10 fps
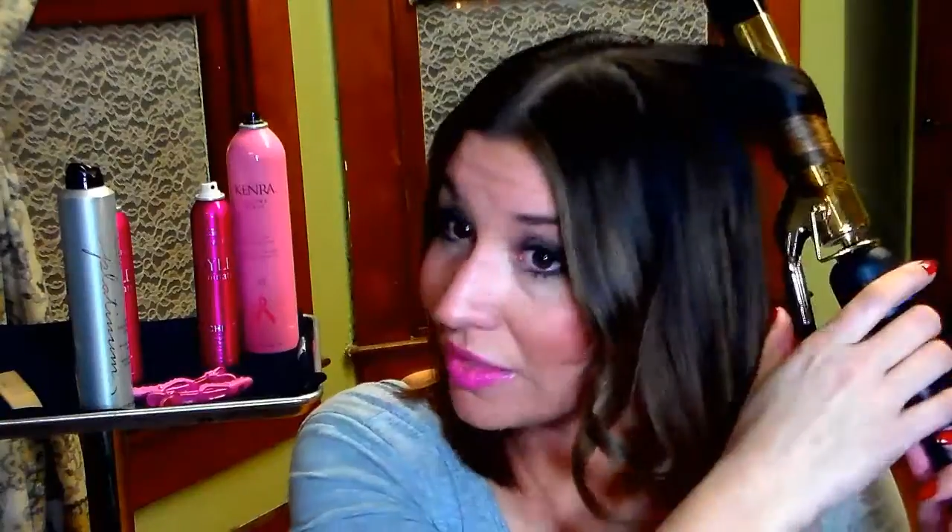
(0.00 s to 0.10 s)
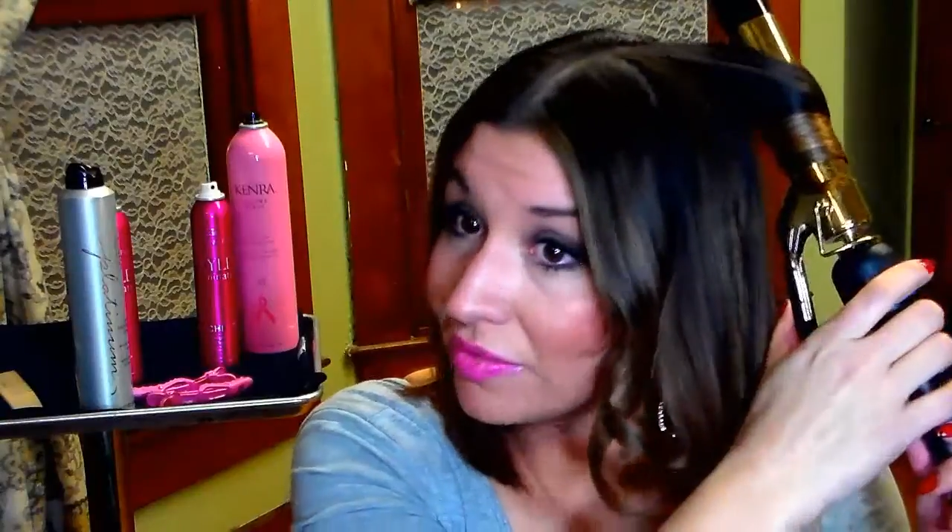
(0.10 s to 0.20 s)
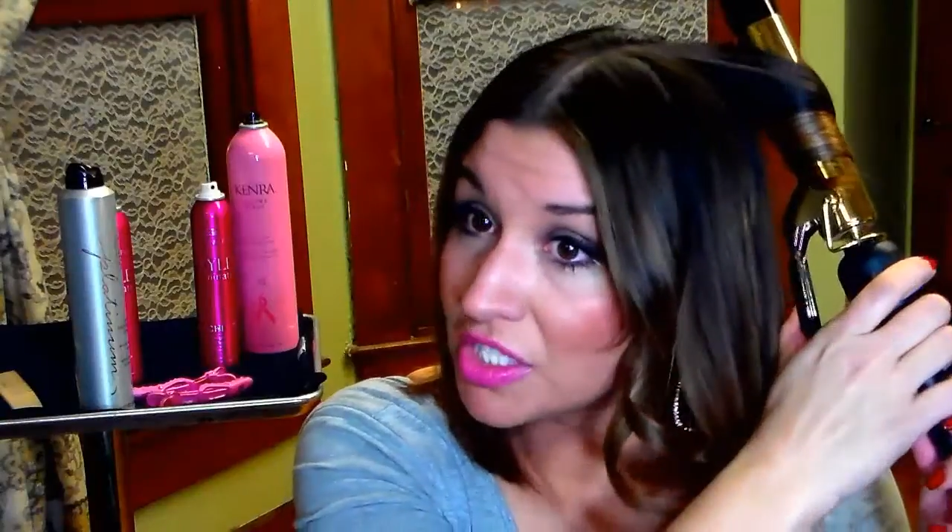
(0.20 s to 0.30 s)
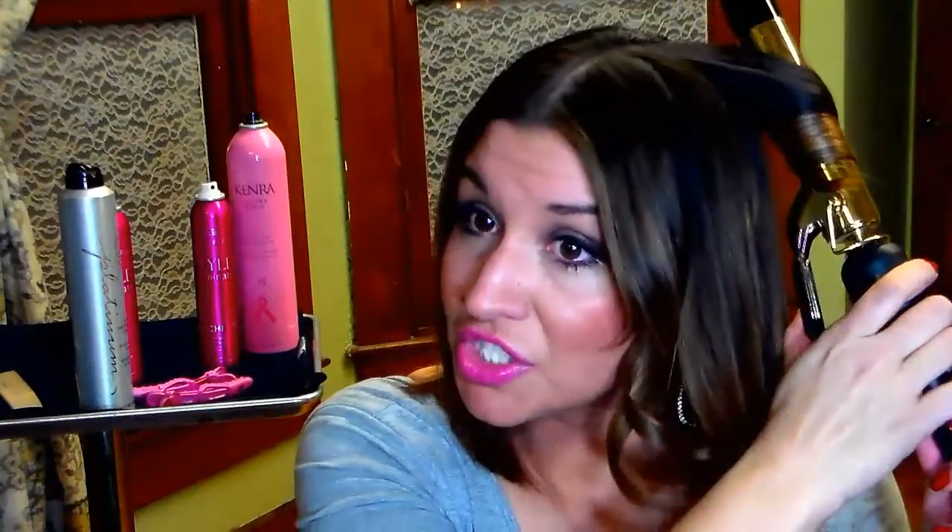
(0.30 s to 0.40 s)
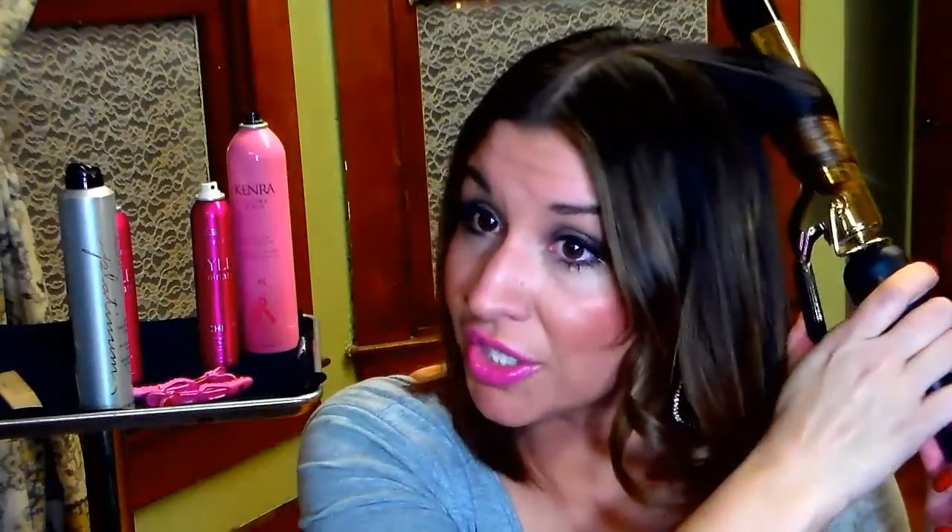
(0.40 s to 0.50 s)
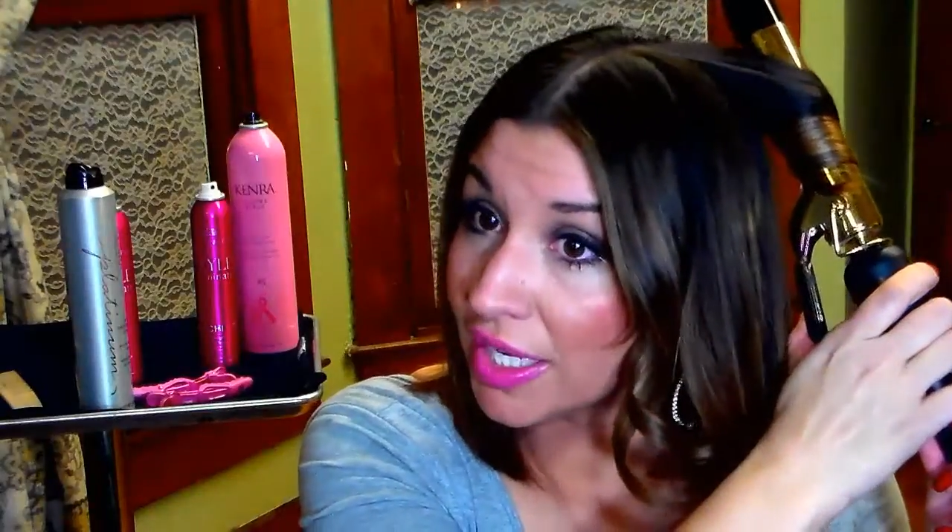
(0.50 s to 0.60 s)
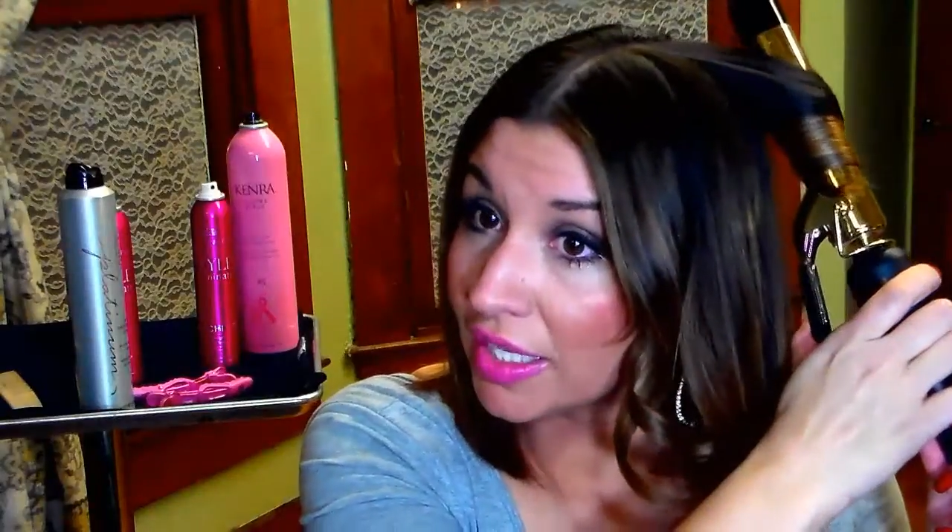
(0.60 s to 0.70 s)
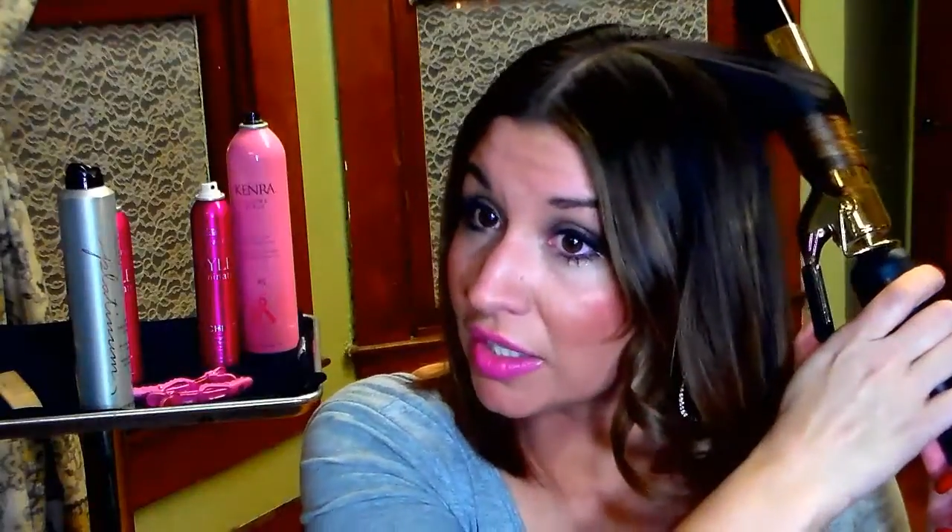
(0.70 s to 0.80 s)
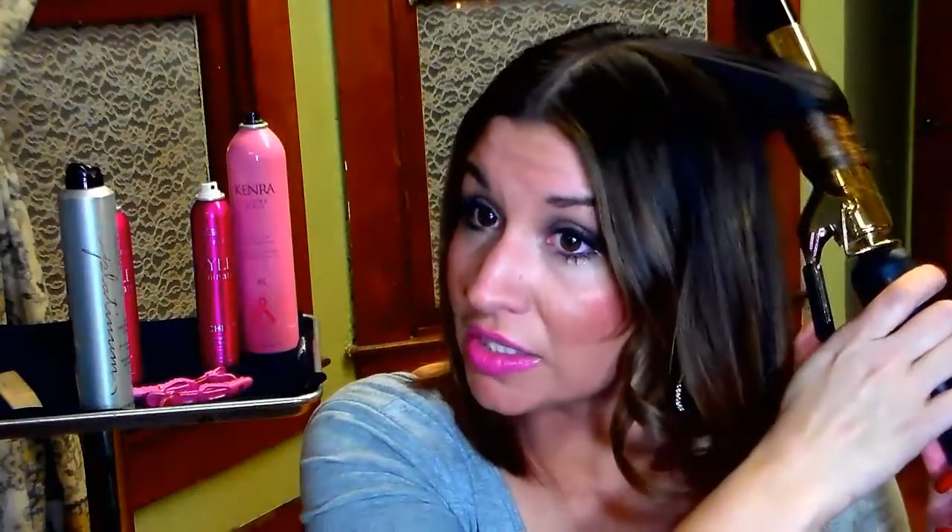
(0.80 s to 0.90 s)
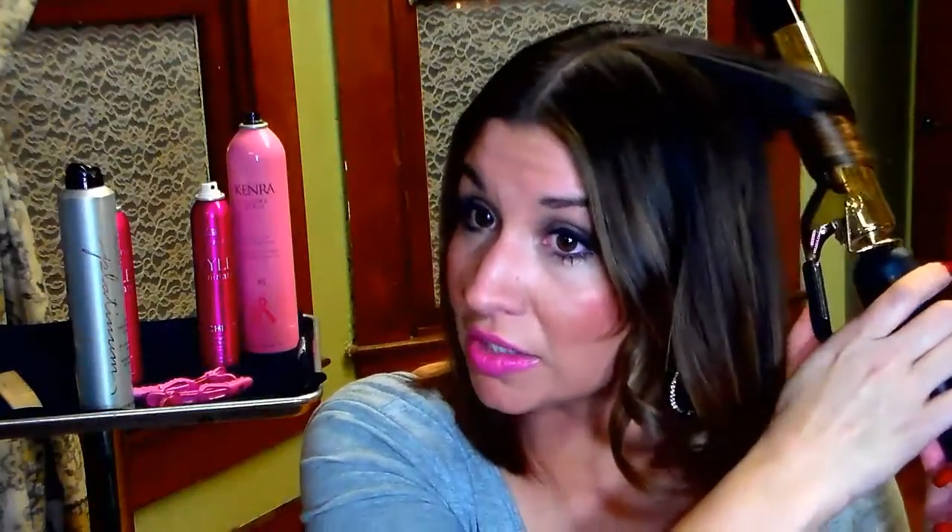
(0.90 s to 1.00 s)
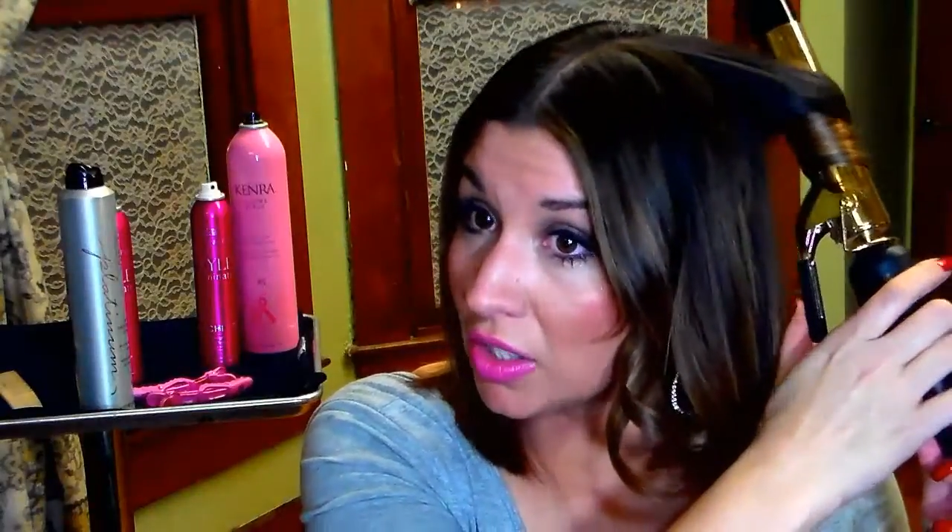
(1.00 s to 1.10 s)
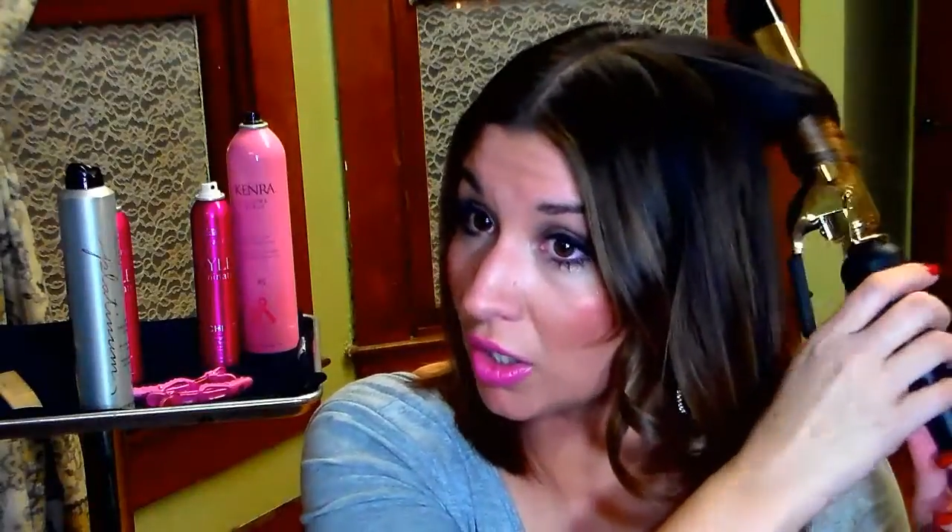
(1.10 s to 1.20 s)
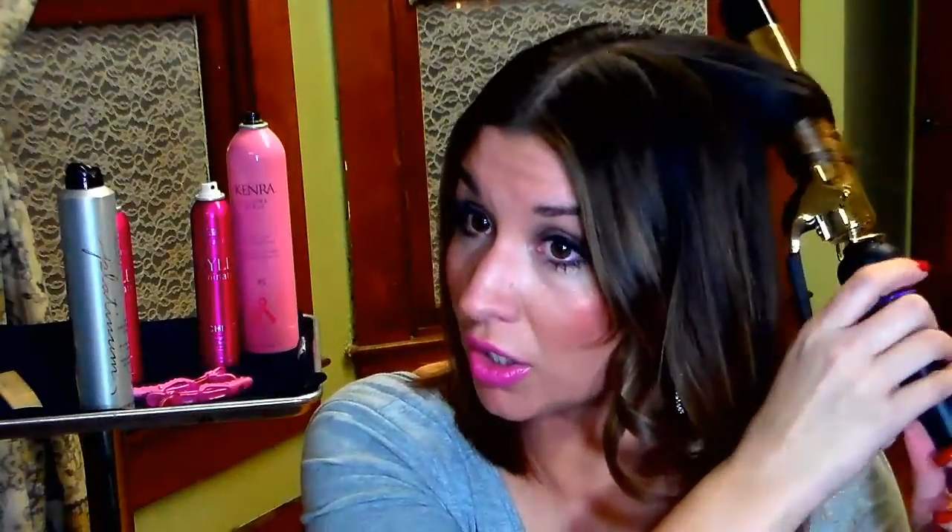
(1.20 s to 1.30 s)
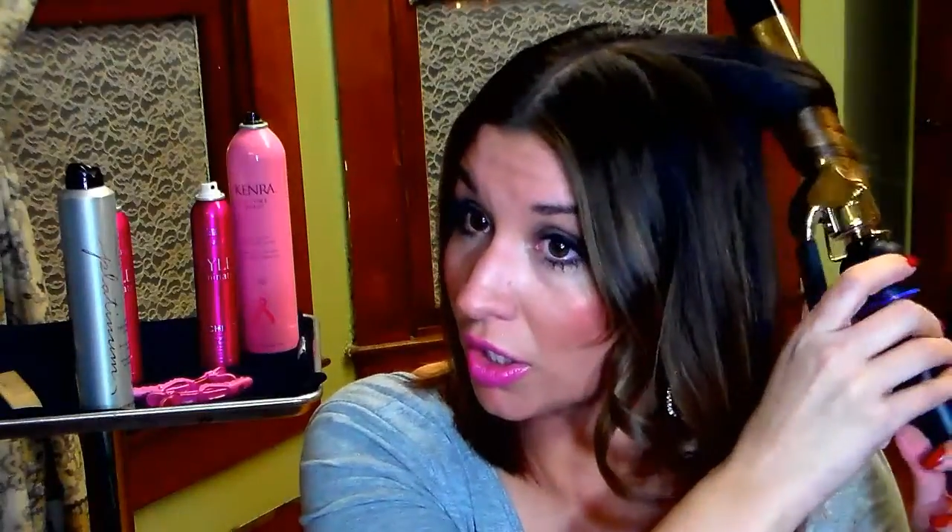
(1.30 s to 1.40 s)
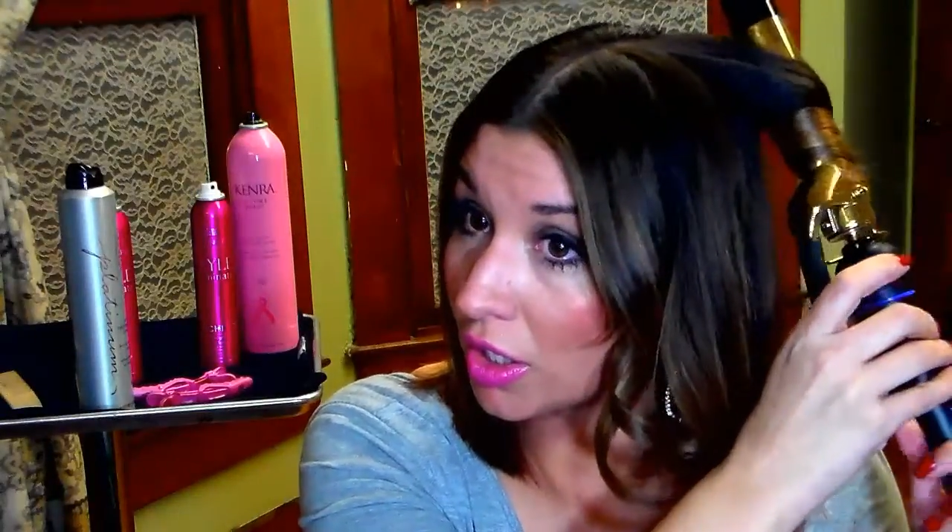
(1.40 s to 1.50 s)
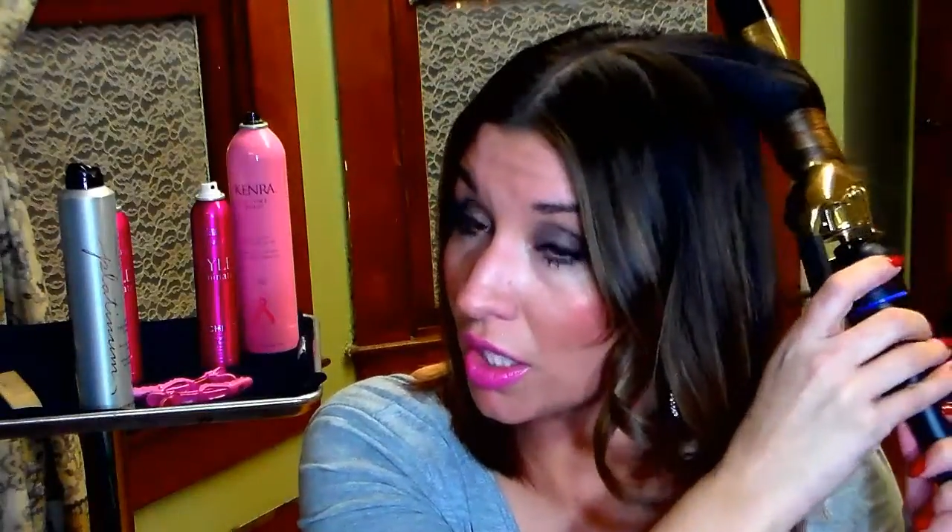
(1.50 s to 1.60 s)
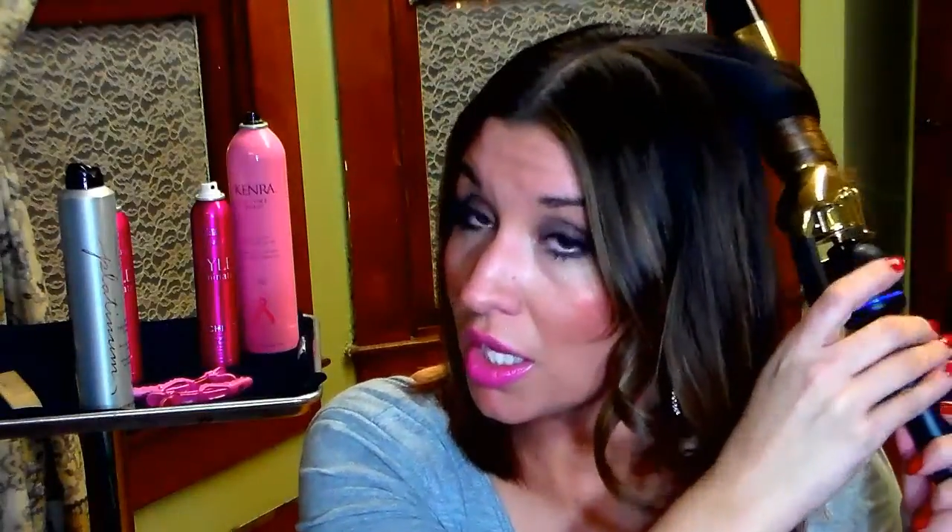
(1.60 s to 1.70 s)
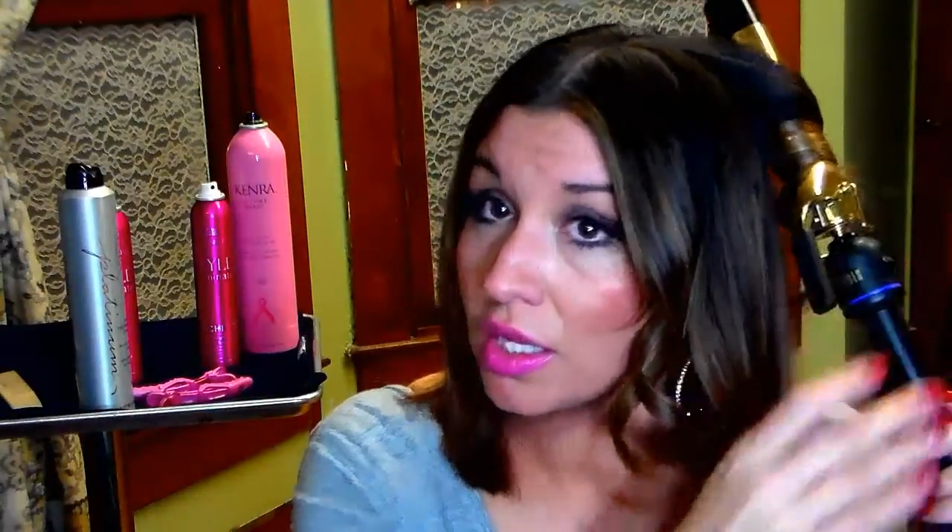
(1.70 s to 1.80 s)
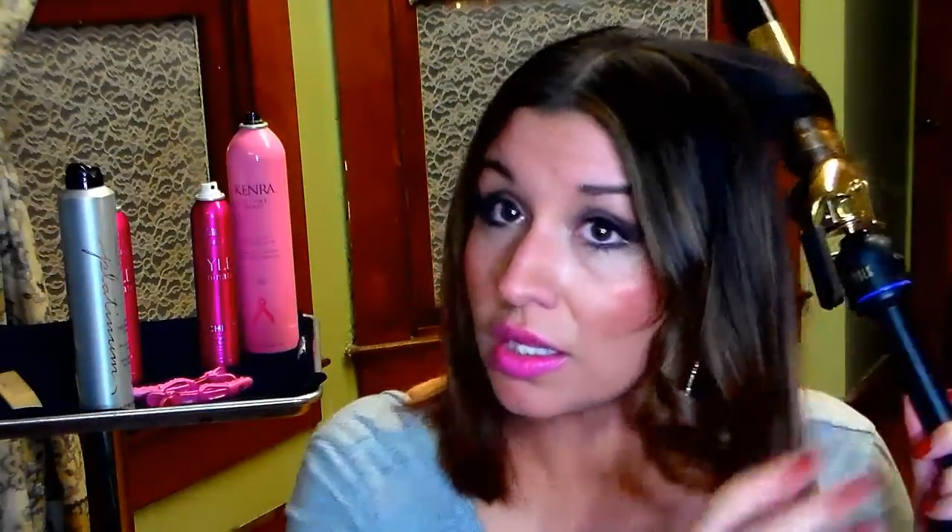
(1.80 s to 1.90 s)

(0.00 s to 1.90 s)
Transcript: Unless your hair is longer,